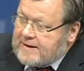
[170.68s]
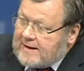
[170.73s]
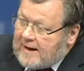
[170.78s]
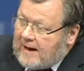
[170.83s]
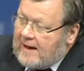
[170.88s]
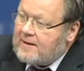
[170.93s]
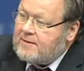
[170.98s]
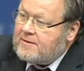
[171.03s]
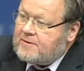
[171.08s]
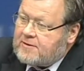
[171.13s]
we
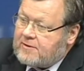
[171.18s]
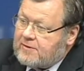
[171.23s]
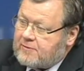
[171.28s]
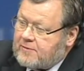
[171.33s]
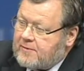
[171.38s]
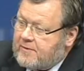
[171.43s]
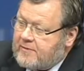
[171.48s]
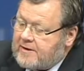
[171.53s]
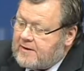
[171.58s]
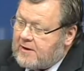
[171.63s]
enter
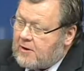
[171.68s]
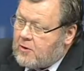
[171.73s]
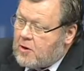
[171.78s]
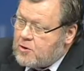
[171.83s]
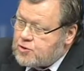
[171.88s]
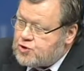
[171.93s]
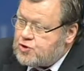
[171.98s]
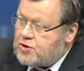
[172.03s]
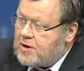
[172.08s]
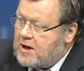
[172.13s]
the
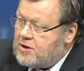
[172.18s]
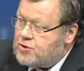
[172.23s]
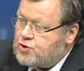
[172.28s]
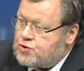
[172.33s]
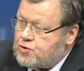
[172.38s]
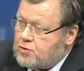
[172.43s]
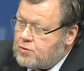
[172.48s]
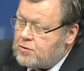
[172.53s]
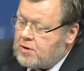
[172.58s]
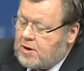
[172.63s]

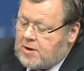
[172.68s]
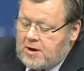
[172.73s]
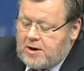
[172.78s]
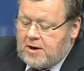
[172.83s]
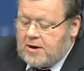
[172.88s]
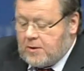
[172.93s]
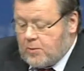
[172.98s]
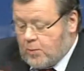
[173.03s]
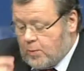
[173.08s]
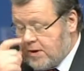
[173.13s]
negotiation,
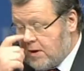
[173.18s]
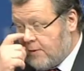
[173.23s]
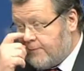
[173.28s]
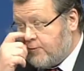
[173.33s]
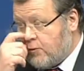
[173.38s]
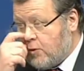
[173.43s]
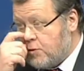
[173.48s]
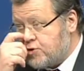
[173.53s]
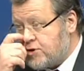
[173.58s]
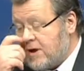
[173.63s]
we,
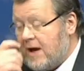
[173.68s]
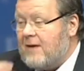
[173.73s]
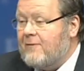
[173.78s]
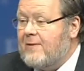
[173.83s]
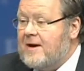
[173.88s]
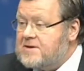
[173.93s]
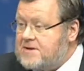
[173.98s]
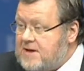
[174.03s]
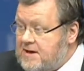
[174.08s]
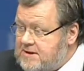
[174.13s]
of course,
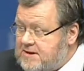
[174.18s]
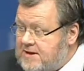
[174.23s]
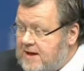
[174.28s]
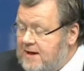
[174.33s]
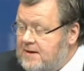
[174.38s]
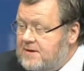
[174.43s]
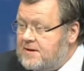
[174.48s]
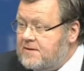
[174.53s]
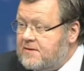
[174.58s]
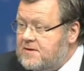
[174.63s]
have, as I
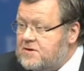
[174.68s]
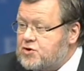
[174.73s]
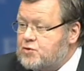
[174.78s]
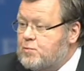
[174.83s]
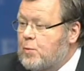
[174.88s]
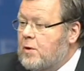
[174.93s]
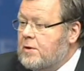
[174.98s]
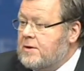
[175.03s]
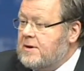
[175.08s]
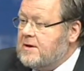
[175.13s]
stated
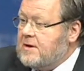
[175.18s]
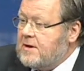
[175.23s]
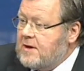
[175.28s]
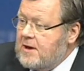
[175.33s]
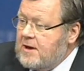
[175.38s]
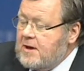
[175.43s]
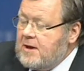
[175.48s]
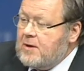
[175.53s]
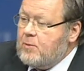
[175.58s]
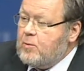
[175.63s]
this morning,
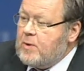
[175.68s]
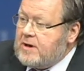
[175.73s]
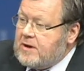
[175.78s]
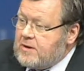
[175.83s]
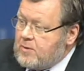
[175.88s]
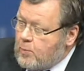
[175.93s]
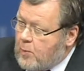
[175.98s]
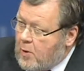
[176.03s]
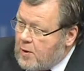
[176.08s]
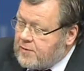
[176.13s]

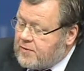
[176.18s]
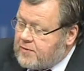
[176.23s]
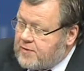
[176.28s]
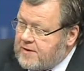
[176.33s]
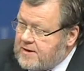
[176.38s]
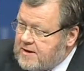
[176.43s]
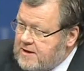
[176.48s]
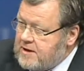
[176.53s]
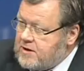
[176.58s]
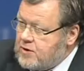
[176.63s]
we want
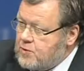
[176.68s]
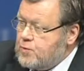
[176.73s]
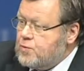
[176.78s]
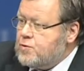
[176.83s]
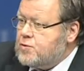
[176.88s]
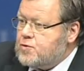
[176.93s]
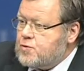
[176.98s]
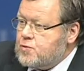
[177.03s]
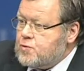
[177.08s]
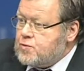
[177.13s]
the E
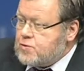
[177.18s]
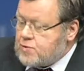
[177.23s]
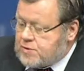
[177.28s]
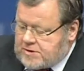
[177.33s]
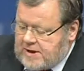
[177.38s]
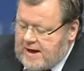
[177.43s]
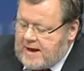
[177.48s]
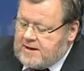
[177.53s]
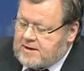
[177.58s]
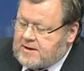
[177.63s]
U to
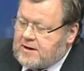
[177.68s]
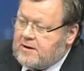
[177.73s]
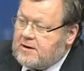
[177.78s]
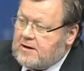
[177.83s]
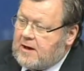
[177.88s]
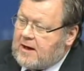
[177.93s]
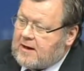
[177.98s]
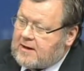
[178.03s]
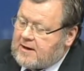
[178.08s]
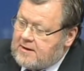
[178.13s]
take,
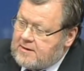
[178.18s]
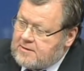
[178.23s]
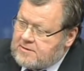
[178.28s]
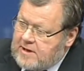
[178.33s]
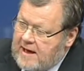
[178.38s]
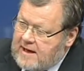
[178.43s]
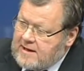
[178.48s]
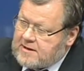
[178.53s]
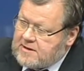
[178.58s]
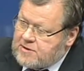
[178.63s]

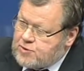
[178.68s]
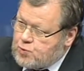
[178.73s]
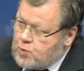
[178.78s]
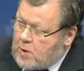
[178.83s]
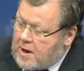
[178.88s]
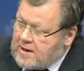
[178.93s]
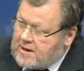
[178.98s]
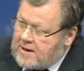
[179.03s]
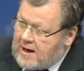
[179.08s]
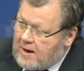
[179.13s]
take
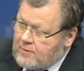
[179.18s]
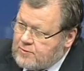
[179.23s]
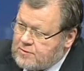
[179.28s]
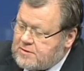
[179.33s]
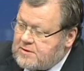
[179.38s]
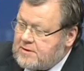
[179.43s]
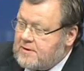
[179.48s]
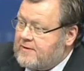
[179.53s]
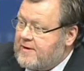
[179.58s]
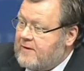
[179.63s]
into account
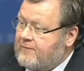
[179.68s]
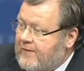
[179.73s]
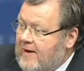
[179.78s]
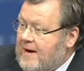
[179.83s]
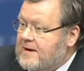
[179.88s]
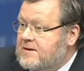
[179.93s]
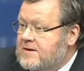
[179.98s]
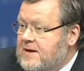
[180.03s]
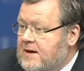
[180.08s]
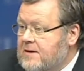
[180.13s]
the
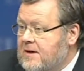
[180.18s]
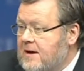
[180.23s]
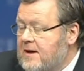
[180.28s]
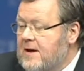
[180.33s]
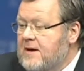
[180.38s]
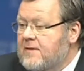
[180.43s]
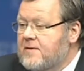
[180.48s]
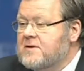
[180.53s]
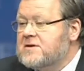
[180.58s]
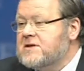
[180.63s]
fact that
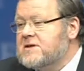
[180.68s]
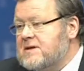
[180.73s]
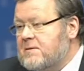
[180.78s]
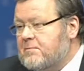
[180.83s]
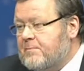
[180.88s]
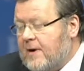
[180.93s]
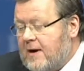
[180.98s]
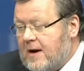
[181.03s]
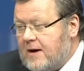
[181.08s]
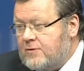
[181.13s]
this is a
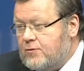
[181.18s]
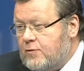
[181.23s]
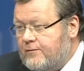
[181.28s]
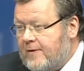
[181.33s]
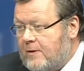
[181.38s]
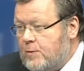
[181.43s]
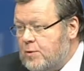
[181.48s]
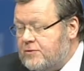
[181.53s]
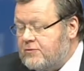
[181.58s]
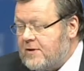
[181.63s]
part
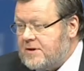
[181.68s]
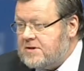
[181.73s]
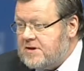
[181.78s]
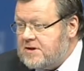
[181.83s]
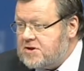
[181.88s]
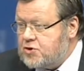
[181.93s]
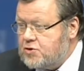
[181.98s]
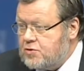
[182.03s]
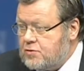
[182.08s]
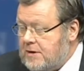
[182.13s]
of our
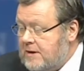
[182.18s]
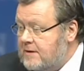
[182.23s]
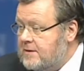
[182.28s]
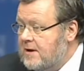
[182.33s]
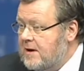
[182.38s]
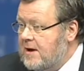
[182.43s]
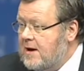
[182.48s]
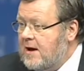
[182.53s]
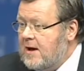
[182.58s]
tradition, and